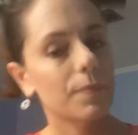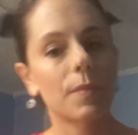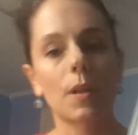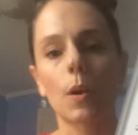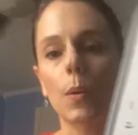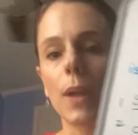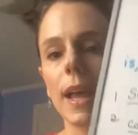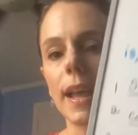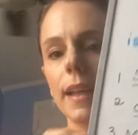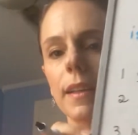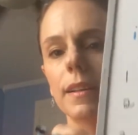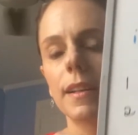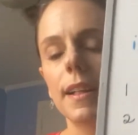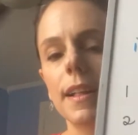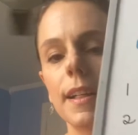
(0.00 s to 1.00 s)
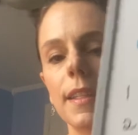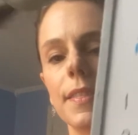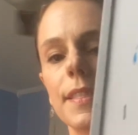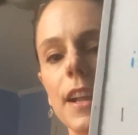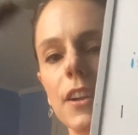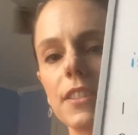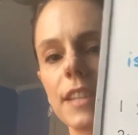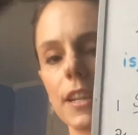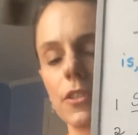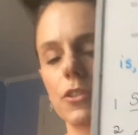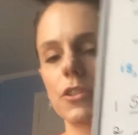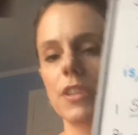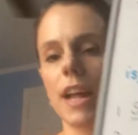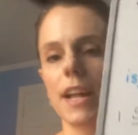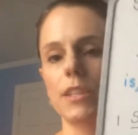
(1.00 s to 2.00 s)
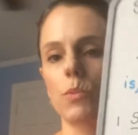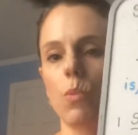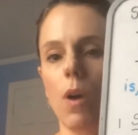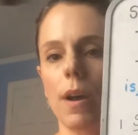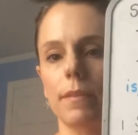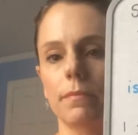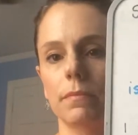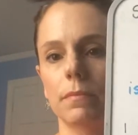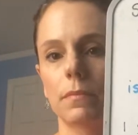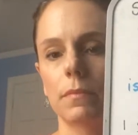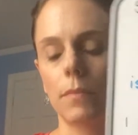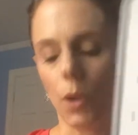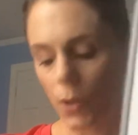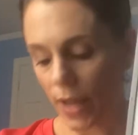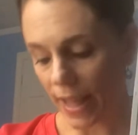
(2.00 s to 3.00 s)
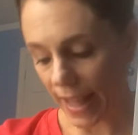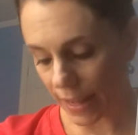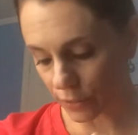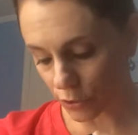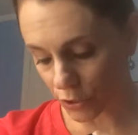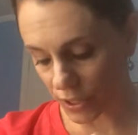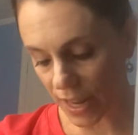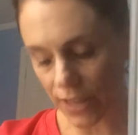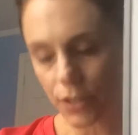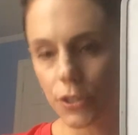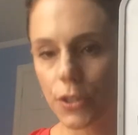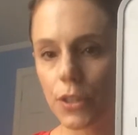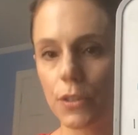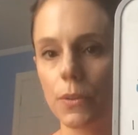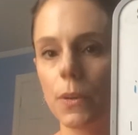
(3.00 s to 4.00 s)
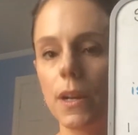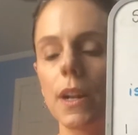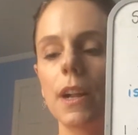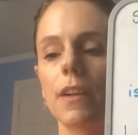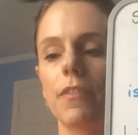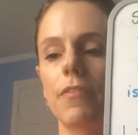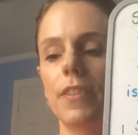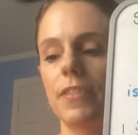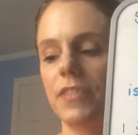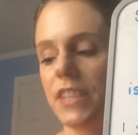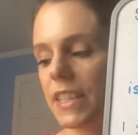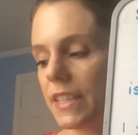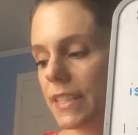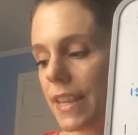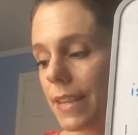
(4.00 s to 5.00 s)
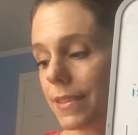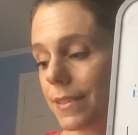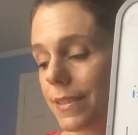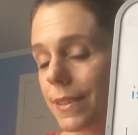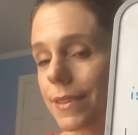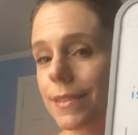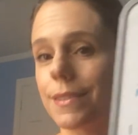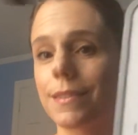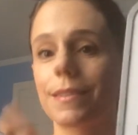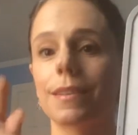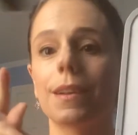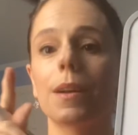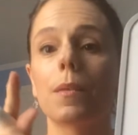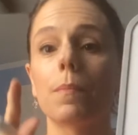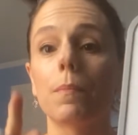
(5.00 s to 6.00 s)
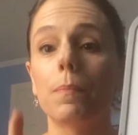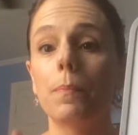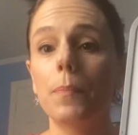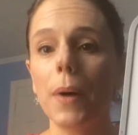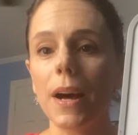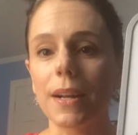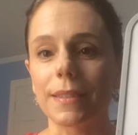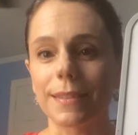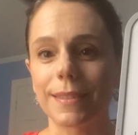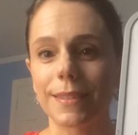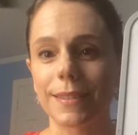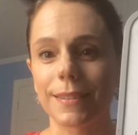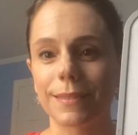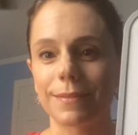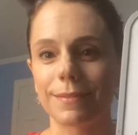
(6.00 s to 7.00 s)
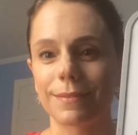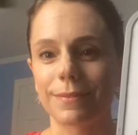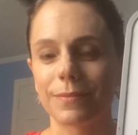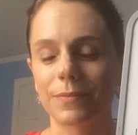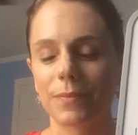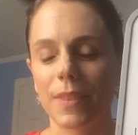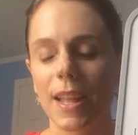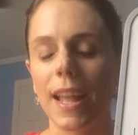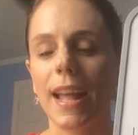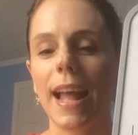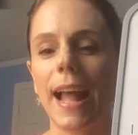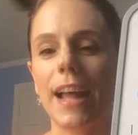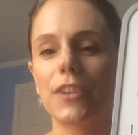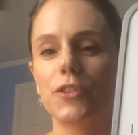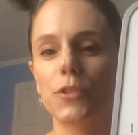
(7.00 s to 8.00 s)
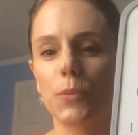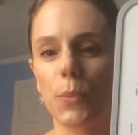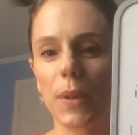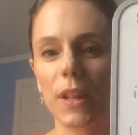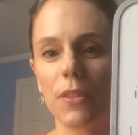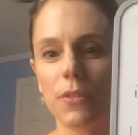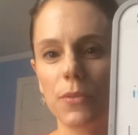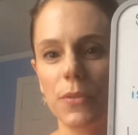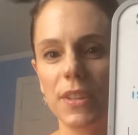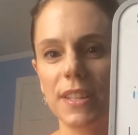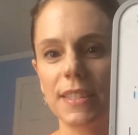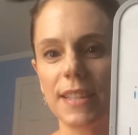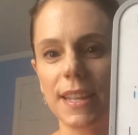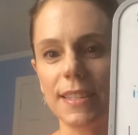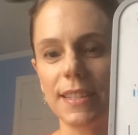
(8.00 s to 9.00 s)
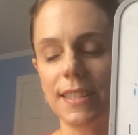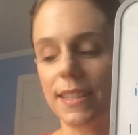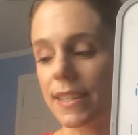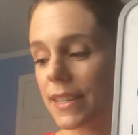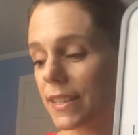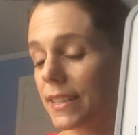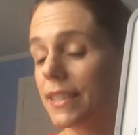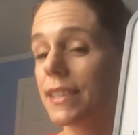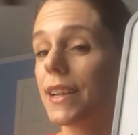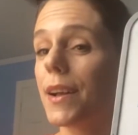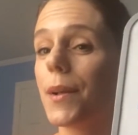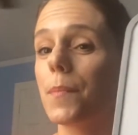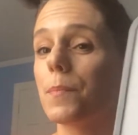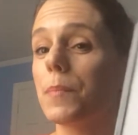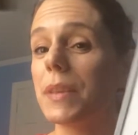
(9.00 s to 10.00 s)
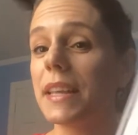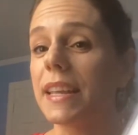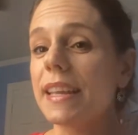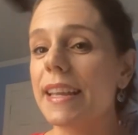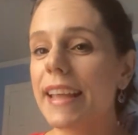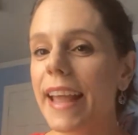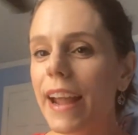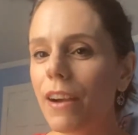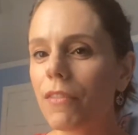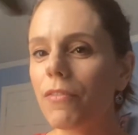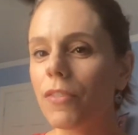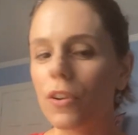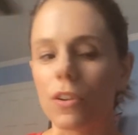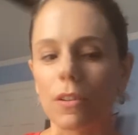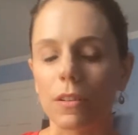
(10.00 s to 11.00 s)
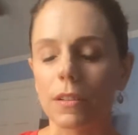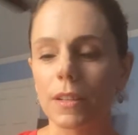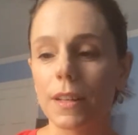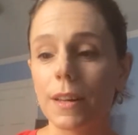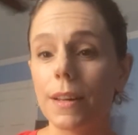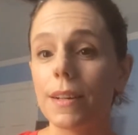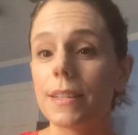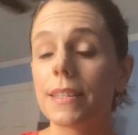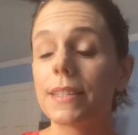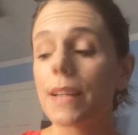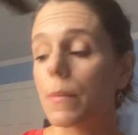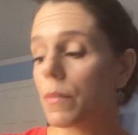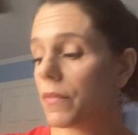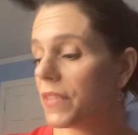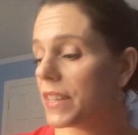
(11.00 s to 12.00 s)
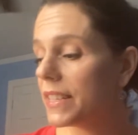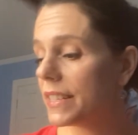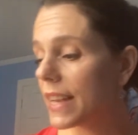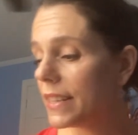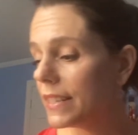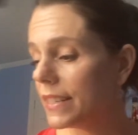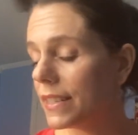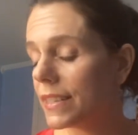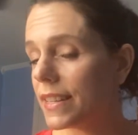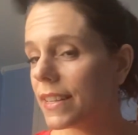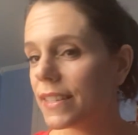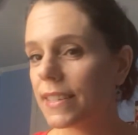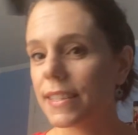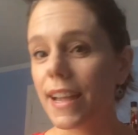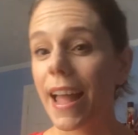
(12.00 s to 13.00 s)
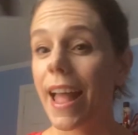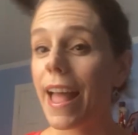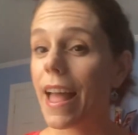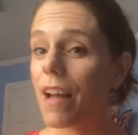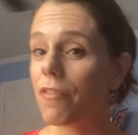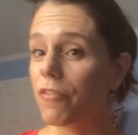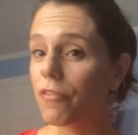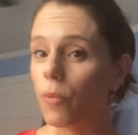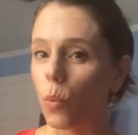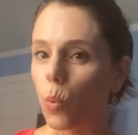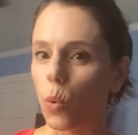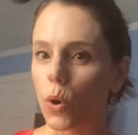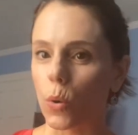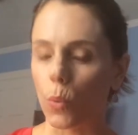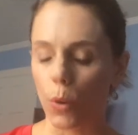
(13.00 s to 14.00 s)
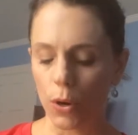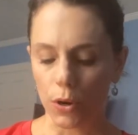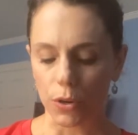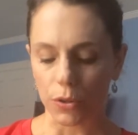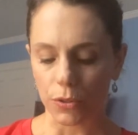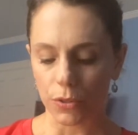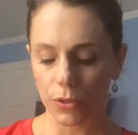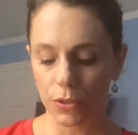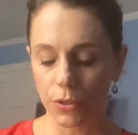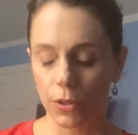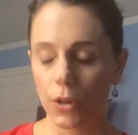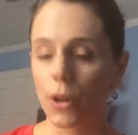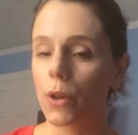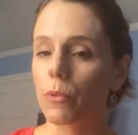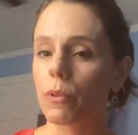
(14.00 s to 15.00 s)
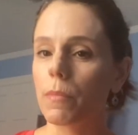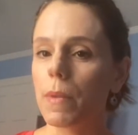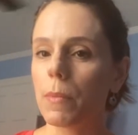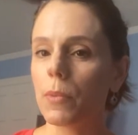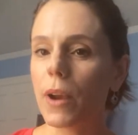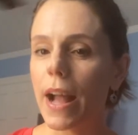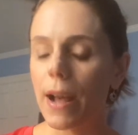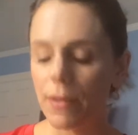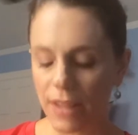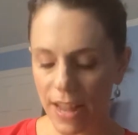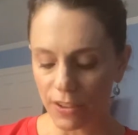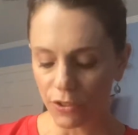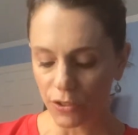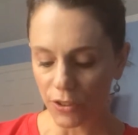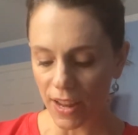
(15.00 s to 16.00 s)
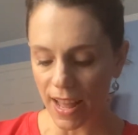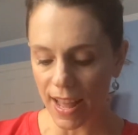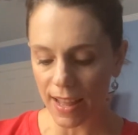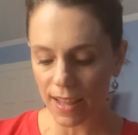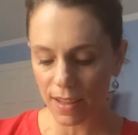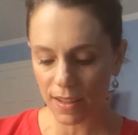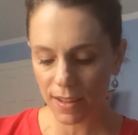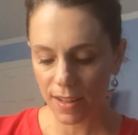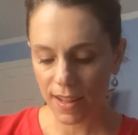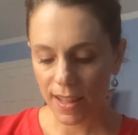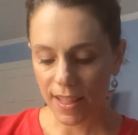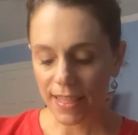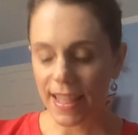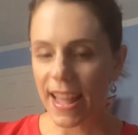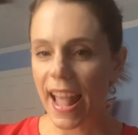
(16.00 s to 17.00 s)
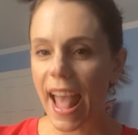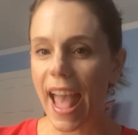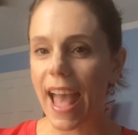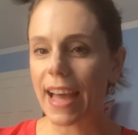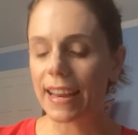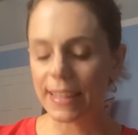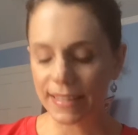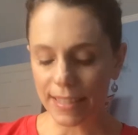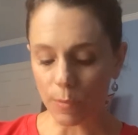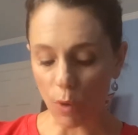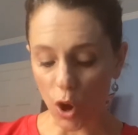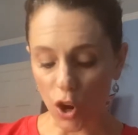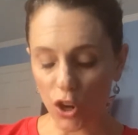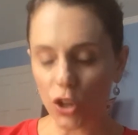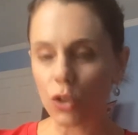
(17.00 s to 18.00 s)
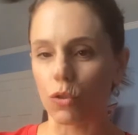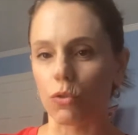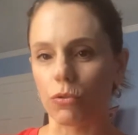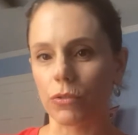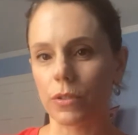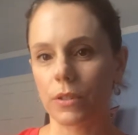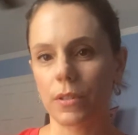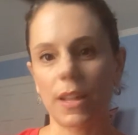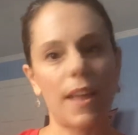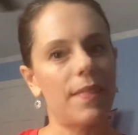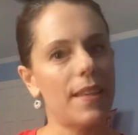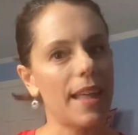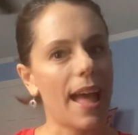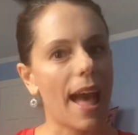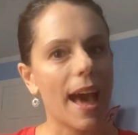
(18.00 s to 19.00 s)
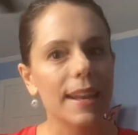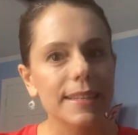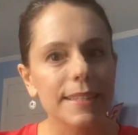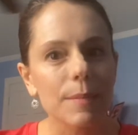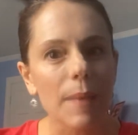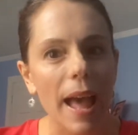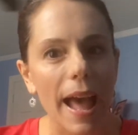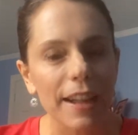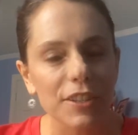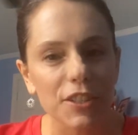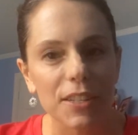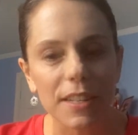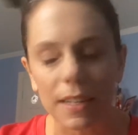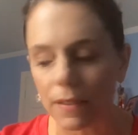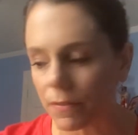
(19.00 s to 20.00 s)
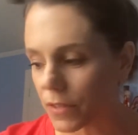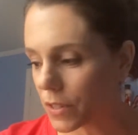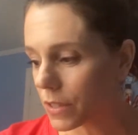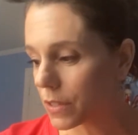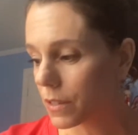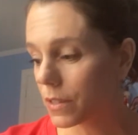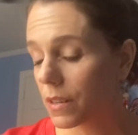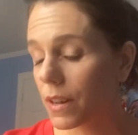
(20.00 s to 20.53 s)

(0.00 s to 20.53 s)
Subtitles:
Okay? There's exercise 1. Okay, exercise 2, 15 sentences. But as you read through these sentences, be careful. Some of these sentences have 4 words. Remember how yesterday they added some articles and they added some adjectives.